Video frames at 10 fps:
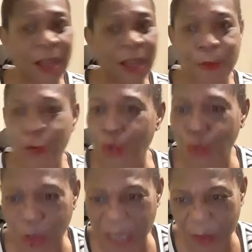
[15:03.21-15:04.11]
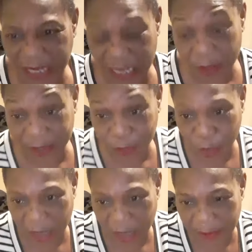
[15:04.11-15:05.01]
But not to that one day I want to
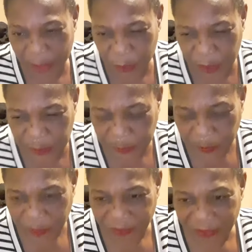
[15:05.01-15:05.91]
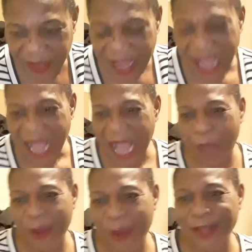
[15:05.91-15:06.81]
talk about. I
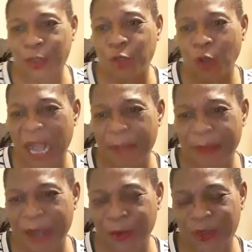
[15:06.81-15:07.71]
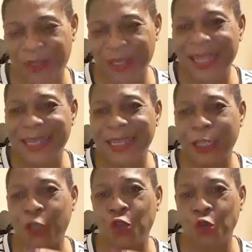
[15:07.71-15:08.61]
want to talk about the
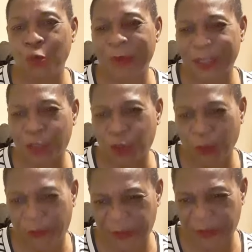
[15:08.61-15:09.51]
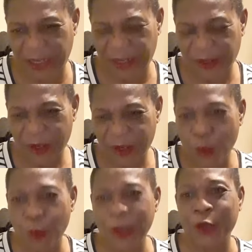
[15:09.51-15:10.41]
human suffering
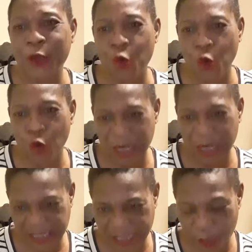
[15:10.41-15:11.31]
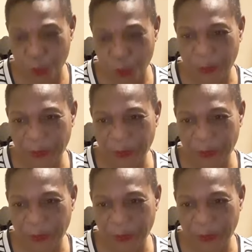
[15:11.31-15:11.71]
where they go on a salon.